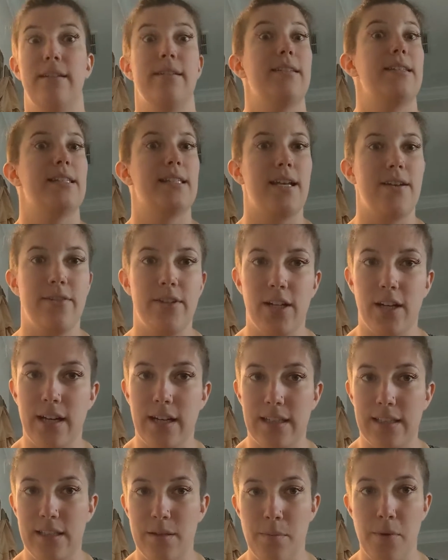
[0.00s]
7
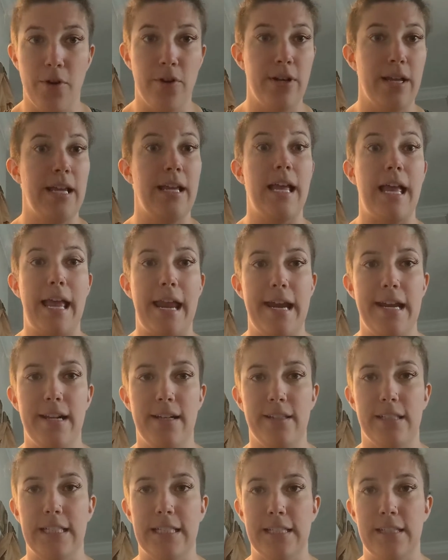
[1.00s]
o'clock in the morning, 8
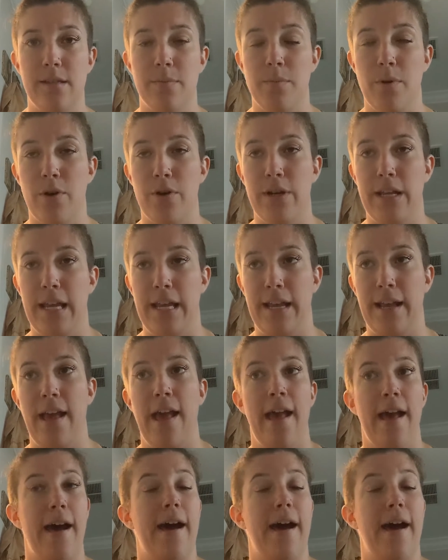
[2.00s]
o'clock in the morning.